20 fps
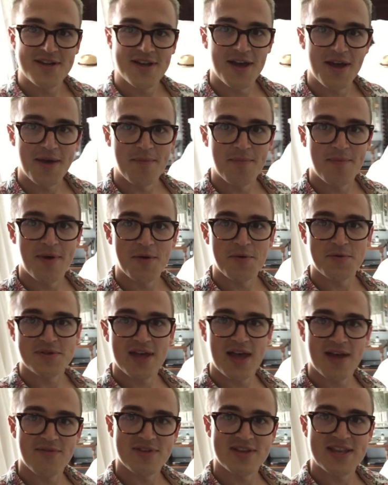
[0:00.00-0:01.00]
I
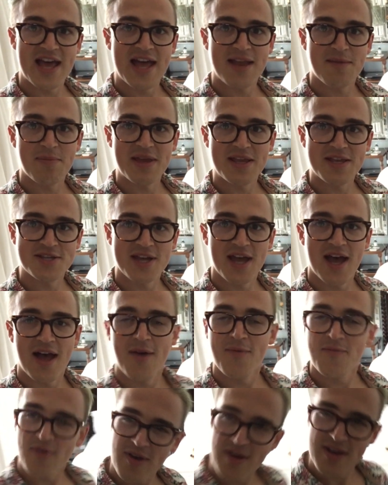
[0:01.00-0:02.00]
also have a dad beach hat.
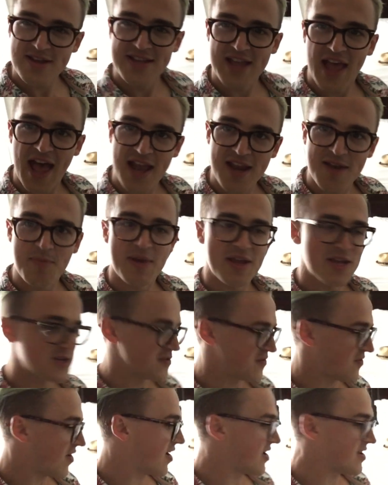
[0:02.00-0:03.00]
I'm very dad
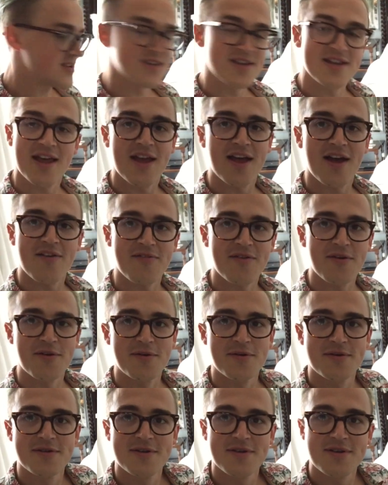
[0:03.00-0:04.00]
beachified today, I
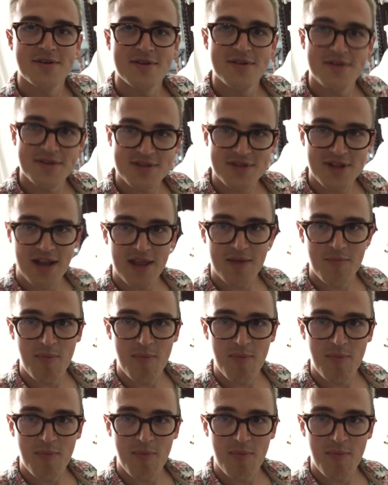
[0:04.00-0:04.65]
feel. Slightly